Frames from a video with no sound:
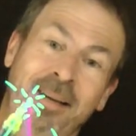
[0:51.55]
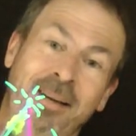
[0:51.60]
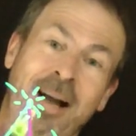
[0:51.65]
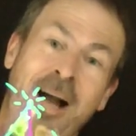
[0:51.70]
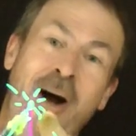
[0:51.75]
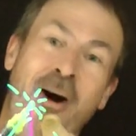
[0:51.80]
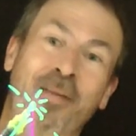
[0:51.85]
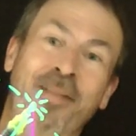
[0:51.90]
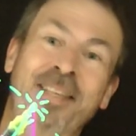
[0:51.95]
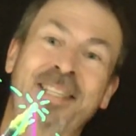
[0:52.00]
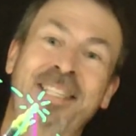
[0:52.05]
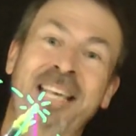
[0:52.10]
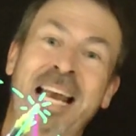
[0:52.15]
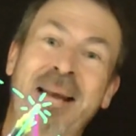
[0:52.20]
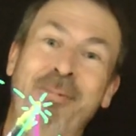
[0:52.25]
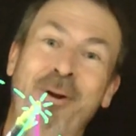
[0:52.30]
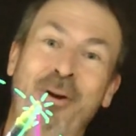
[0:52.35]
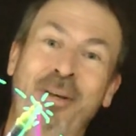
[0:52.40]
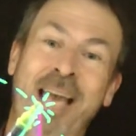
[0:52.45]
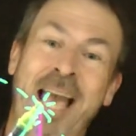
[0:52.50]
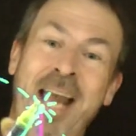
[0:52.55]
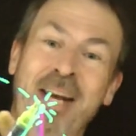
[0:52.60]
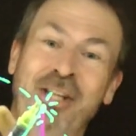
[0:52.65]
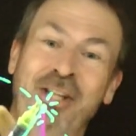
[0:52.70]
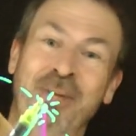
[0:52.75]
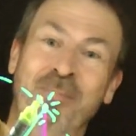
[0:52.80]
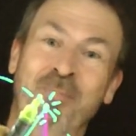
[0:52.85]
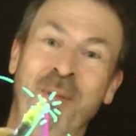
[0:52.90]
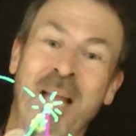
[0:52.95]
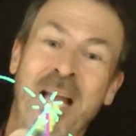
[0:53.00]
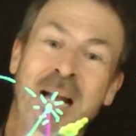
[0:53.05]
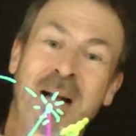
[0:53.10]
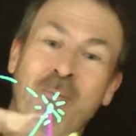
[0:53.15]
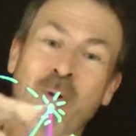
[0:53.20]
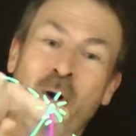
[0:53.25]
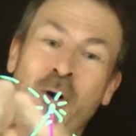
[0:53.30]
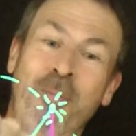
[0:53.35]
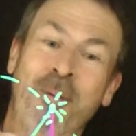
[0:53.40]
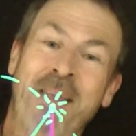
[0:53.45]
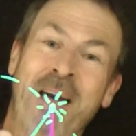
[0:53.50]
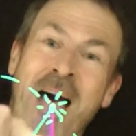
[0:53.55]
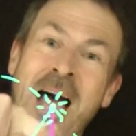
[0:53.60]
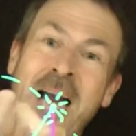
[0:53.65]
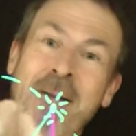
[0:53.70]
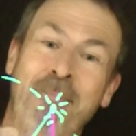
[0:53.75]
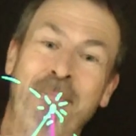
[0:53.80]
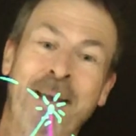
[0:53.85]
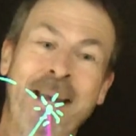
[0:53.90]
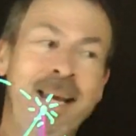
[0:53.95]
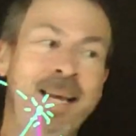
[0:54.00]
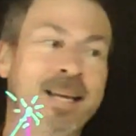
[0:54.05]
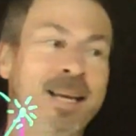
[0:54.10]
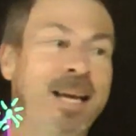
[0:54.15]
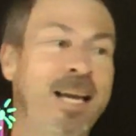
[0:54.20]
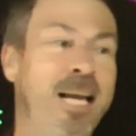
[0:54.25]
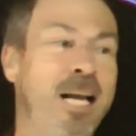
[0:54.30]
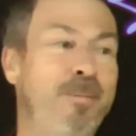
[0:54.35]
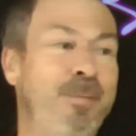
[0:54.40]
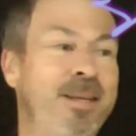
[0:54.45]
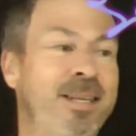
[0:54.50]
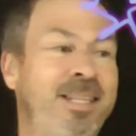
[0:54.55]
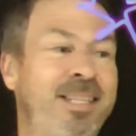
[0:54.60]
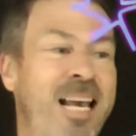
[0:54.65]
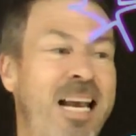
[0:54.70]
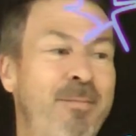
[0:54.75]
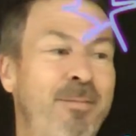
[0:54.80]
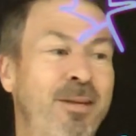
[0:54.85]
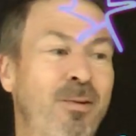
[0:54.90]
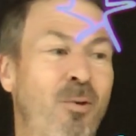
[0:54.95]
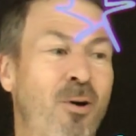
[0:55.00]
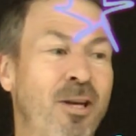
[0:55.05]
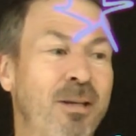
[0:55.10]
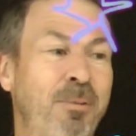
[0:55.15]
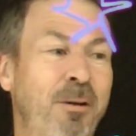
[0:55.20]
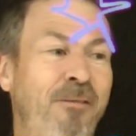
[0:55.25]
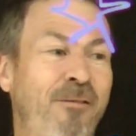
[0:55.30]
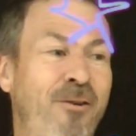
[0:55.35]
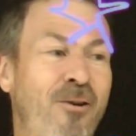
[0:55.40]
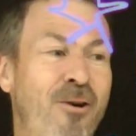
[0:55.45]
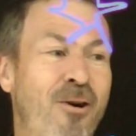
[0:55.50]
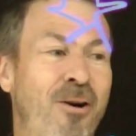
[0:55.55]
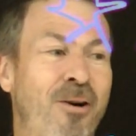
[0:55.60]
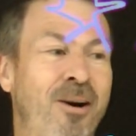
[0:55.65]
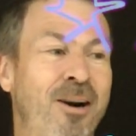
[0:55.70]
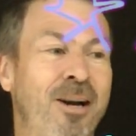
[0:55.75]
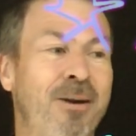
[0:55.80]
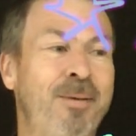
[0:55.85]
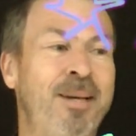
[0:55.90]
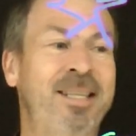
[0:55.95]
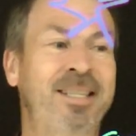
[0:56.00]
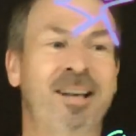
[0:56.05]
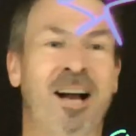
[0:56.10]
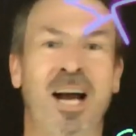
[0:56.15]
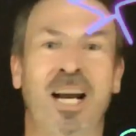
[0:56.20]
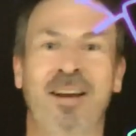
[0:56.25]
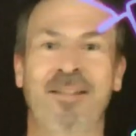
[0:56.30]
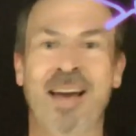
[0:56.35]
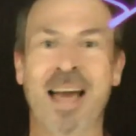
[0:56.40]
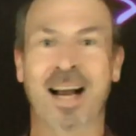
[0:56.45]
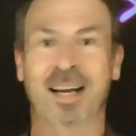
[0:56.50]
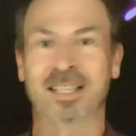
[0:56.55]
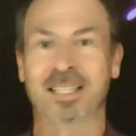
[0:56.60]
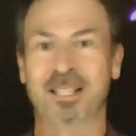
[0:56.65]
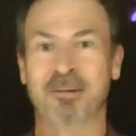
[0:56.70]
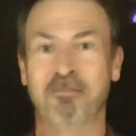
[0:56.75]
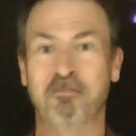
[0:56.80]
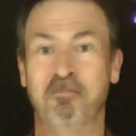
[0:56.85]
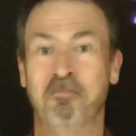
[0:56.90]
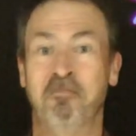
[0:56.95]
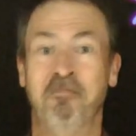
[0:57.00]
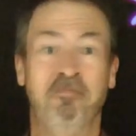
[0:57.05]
Oh, the same location. What would be the height be? It'd be the same as it was before, it'd be sine of x.